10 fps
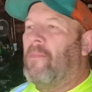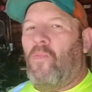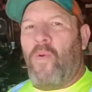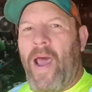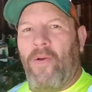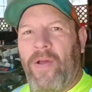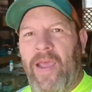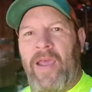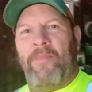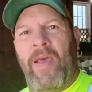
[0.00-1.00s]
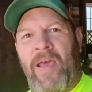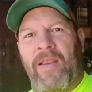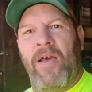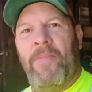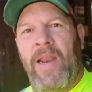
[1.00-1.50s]
Rattle Can Man
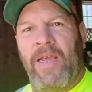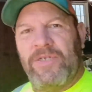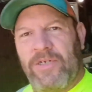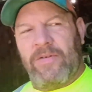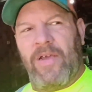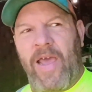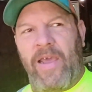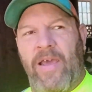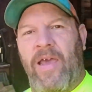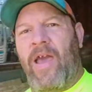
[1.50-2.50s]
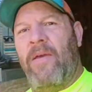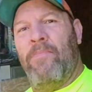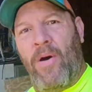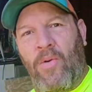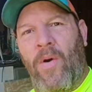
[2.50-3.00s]
coming at you, aka
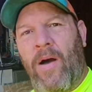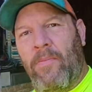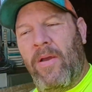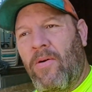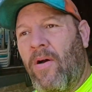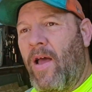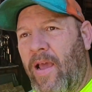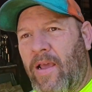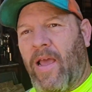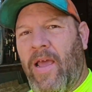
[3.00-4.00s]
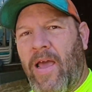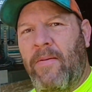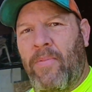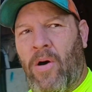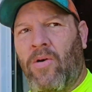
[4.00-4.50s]
Buck Wild Bill, aka
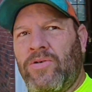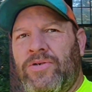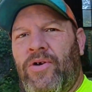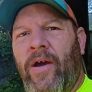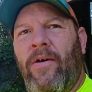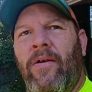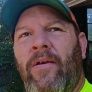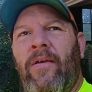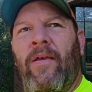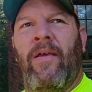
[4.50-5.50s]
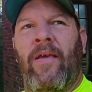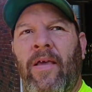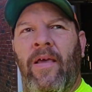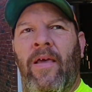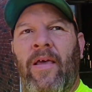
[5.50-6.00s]
Paul Stroud.
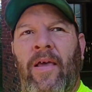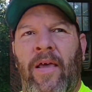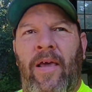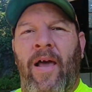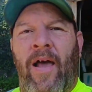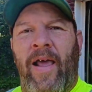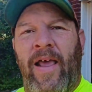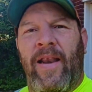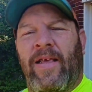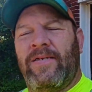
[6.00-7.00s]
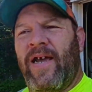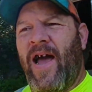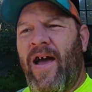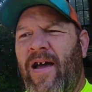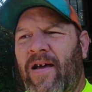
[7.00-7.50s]
It is
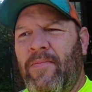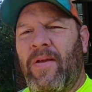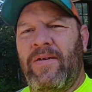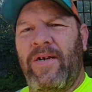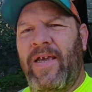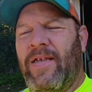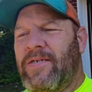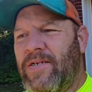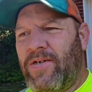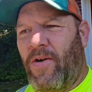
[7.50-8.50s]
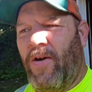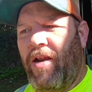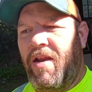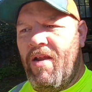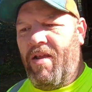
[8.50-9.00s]
time to get
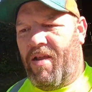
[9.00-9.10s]
started